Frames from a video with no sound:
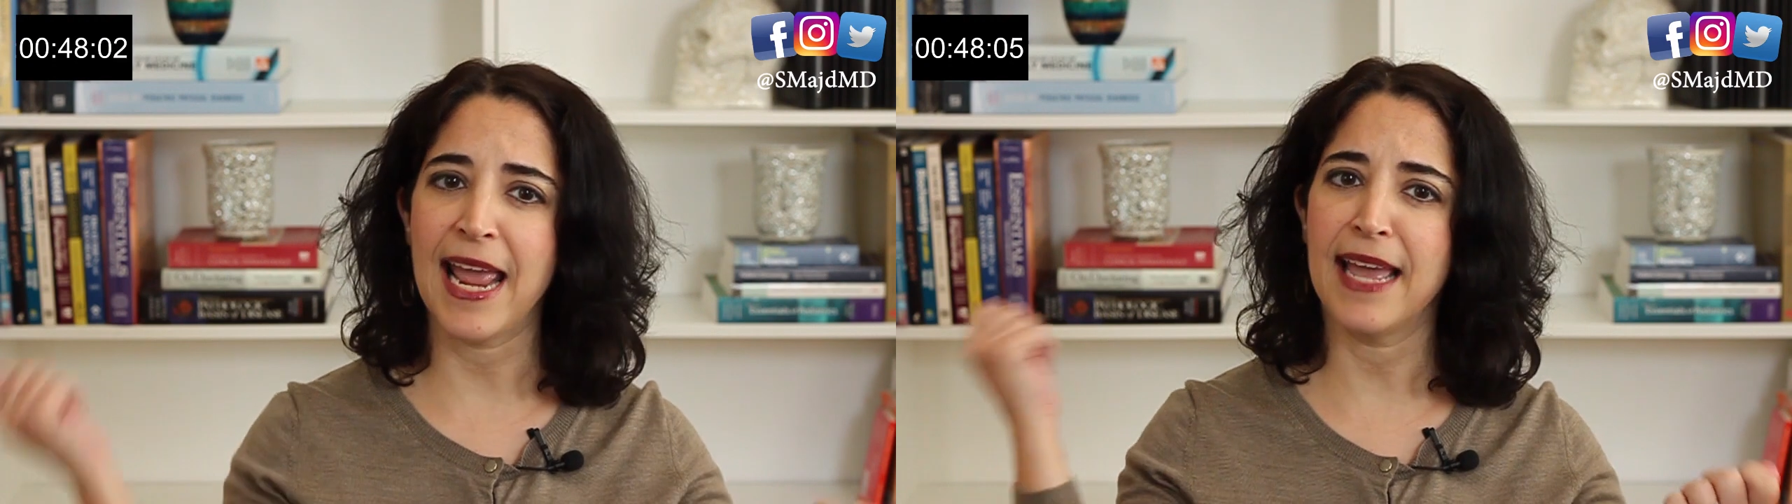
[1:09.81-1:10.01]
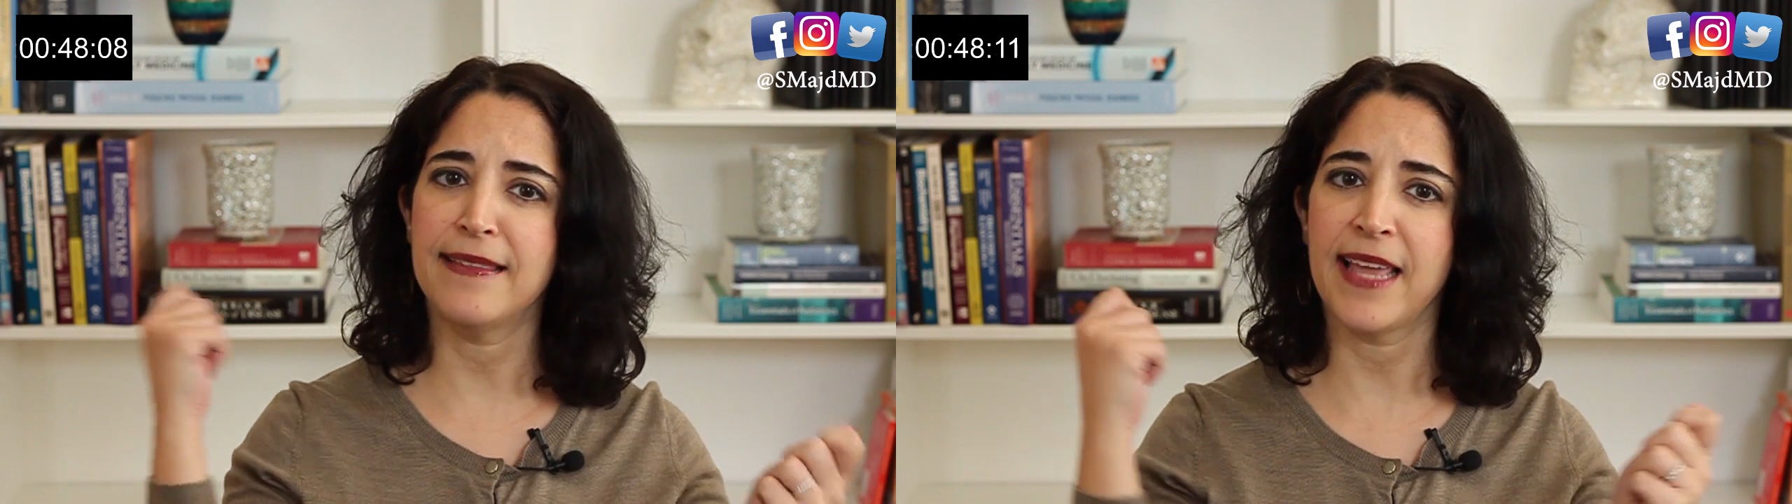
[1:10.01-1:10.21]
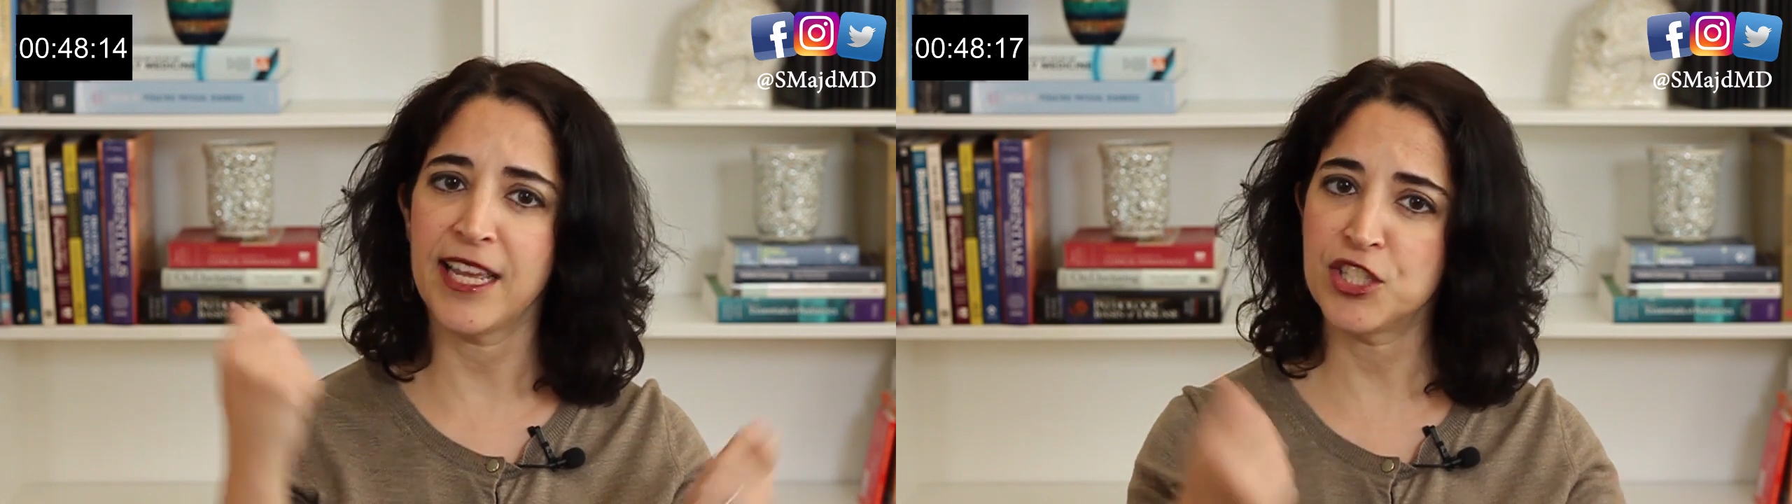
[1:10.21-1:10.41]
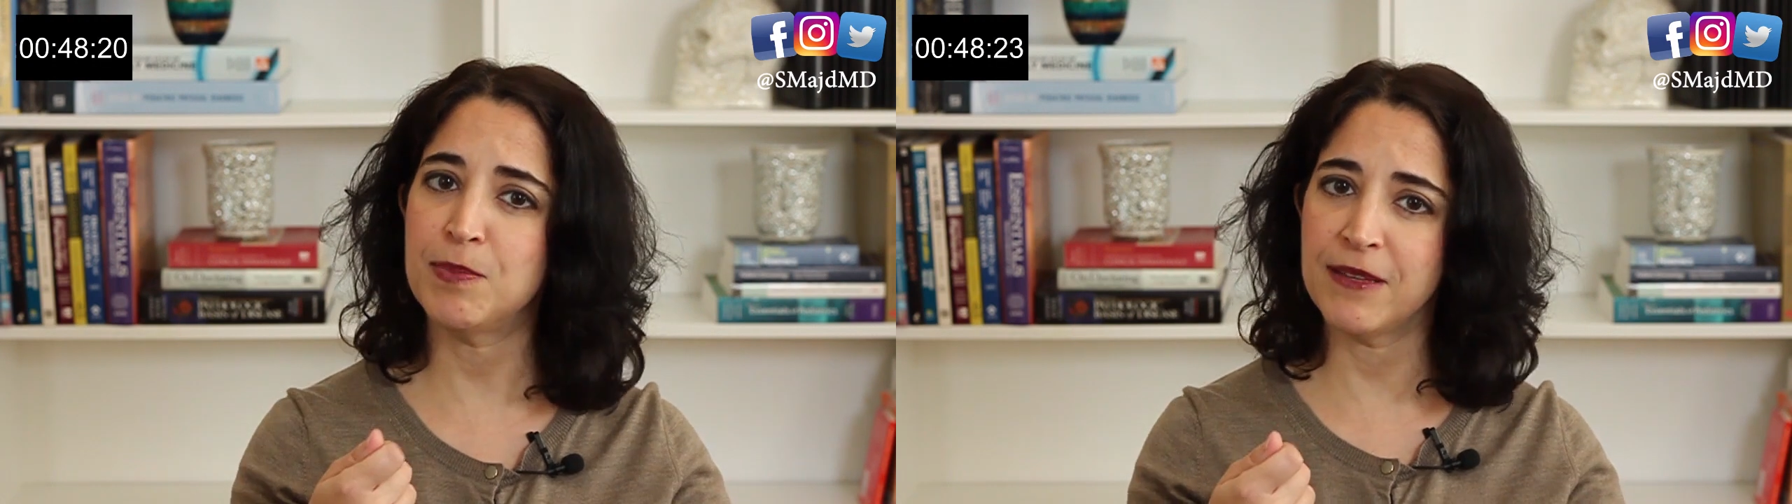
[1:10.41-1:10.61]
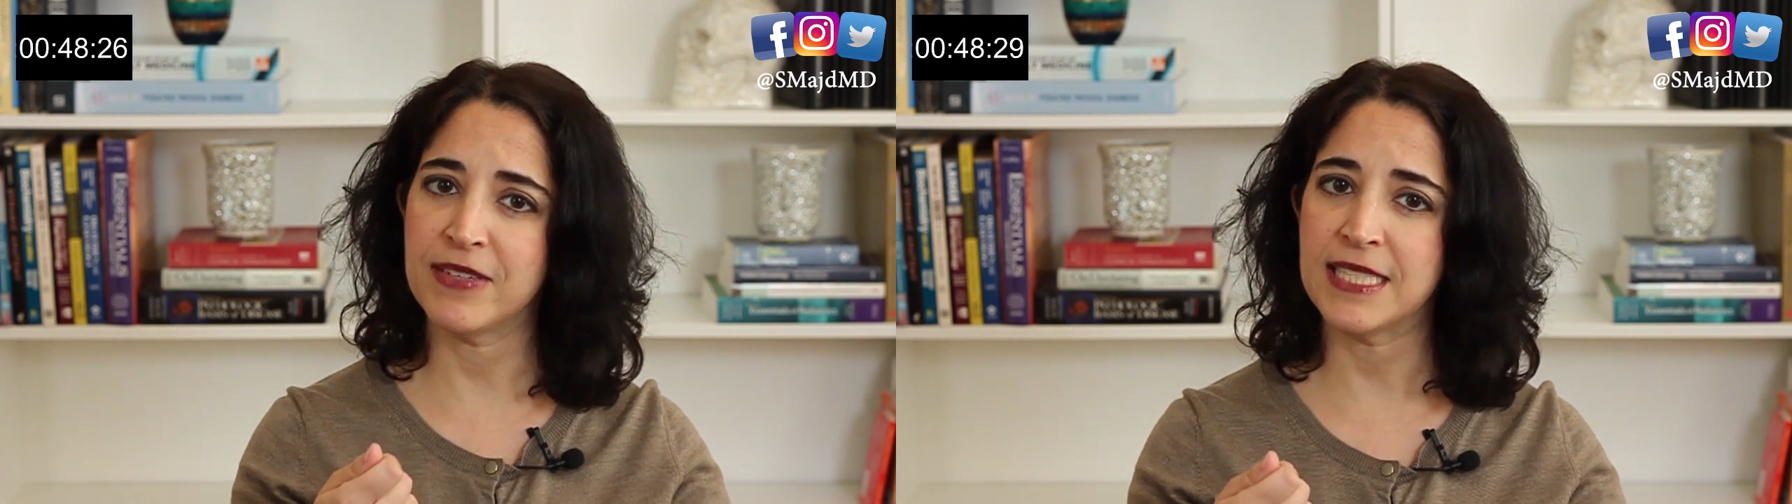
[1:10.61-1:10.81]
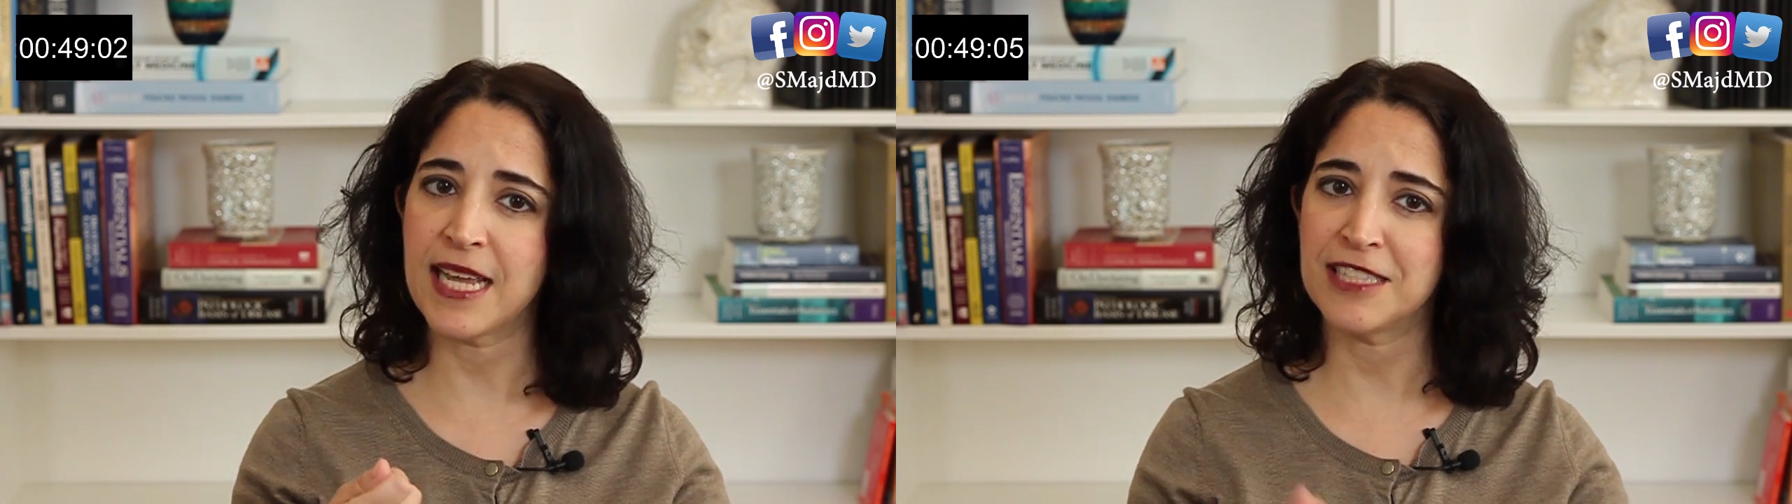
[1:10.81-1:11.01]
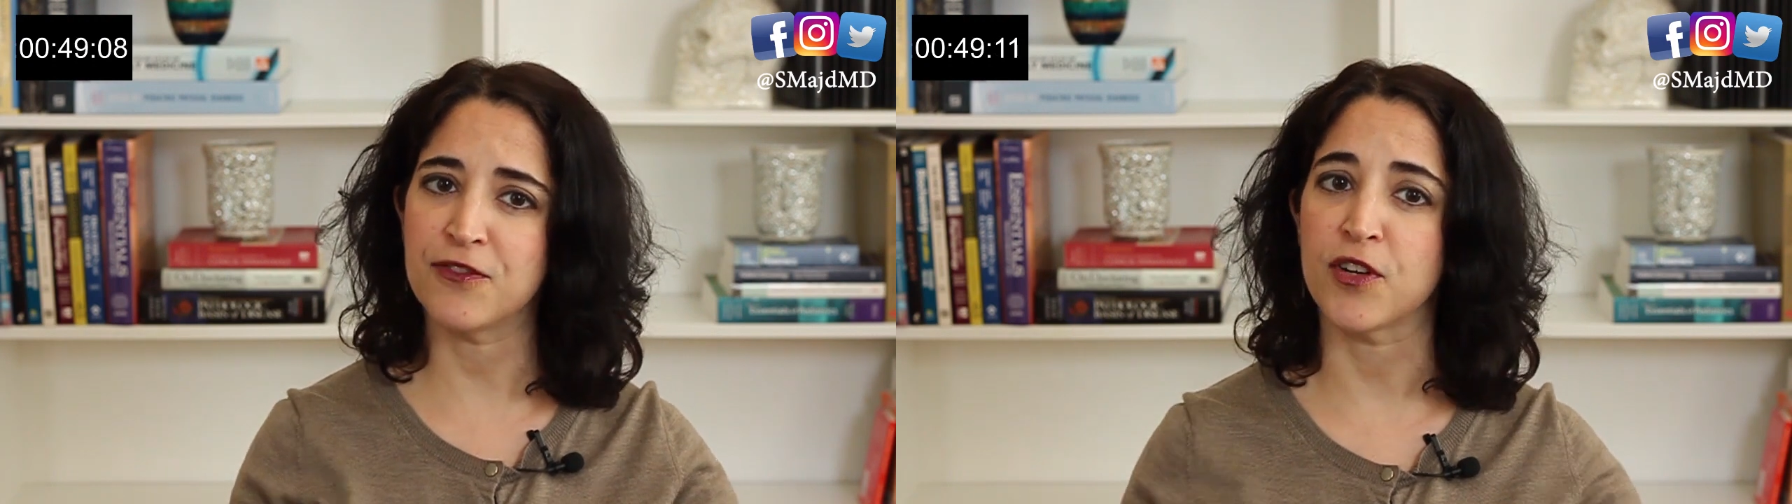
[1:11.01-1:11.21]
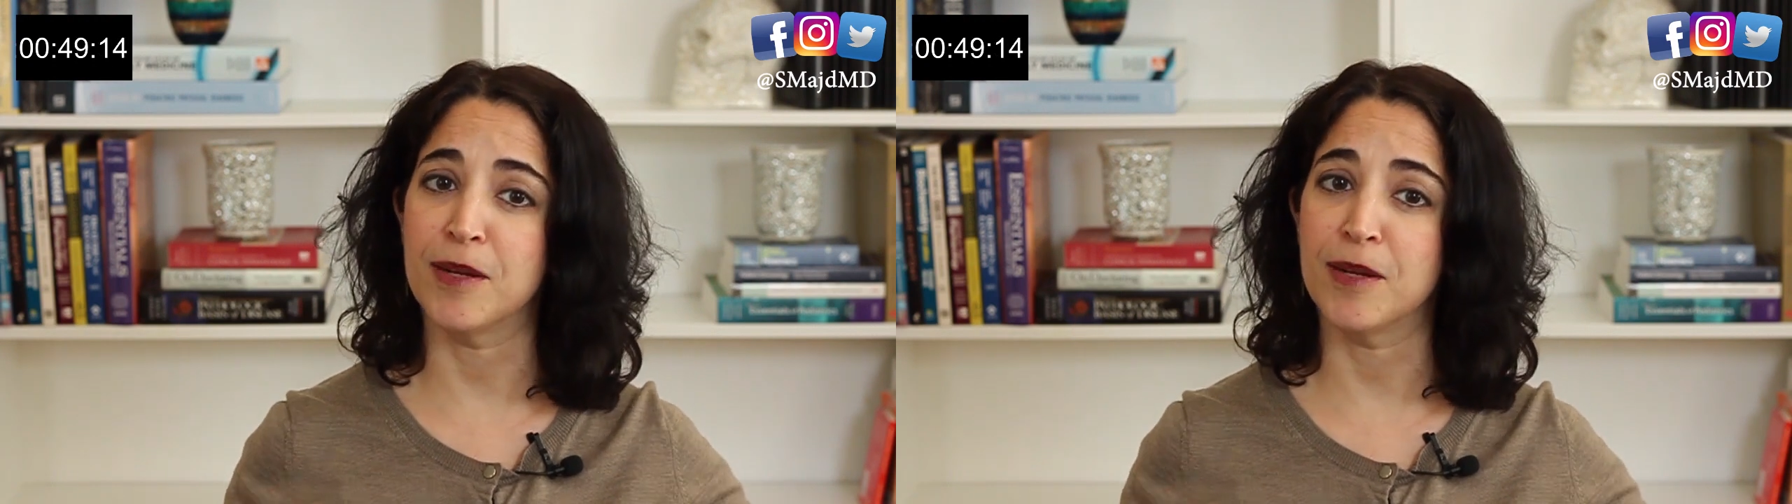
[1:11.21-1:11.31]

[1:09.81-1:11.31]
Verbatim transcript: and the HPV test for